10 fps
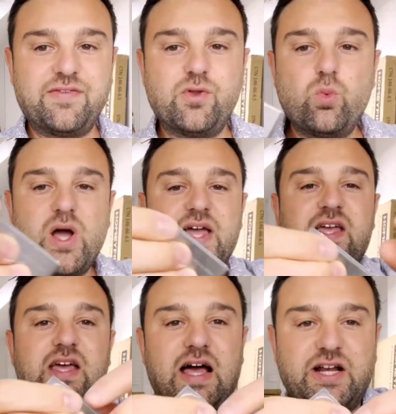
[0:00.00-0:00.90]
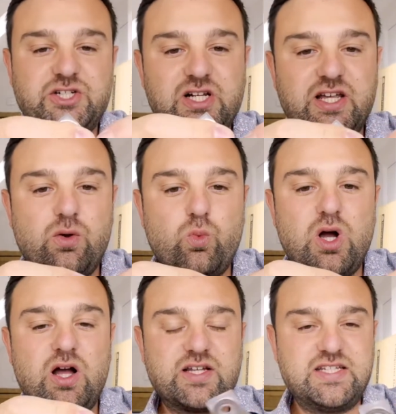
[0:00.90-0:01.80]
And the way actually it
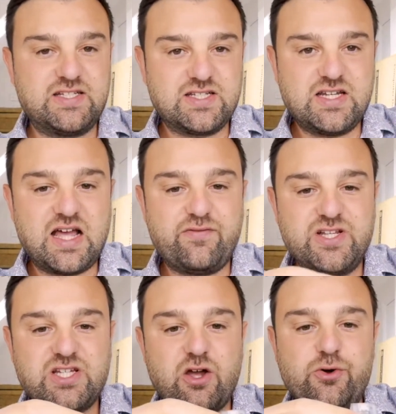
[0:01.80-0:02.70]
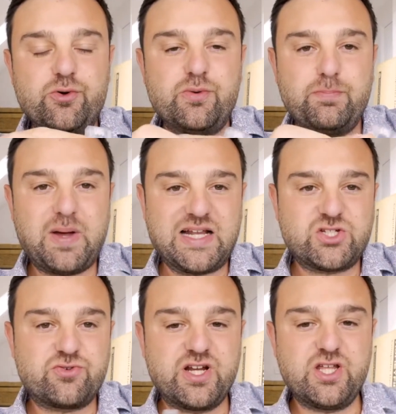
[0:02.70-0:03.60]
works, it doesn't have its own
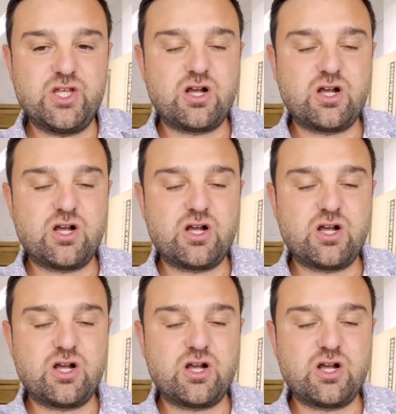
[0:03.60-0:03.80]
battery.